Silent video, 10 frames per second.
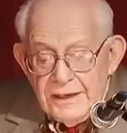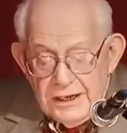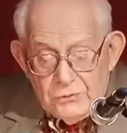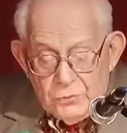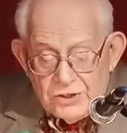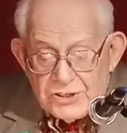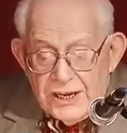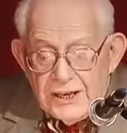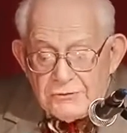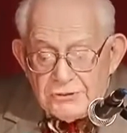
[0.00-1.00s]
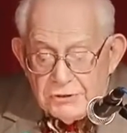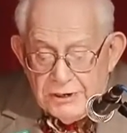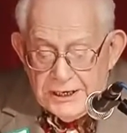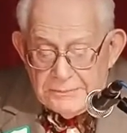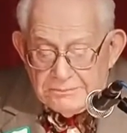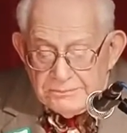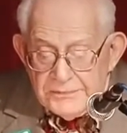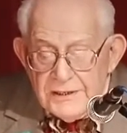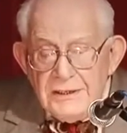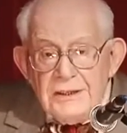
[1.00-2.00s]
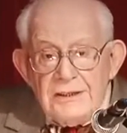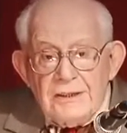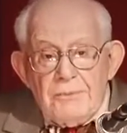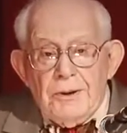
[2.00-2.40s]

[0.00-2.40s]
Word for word: It was Katharine Graham, the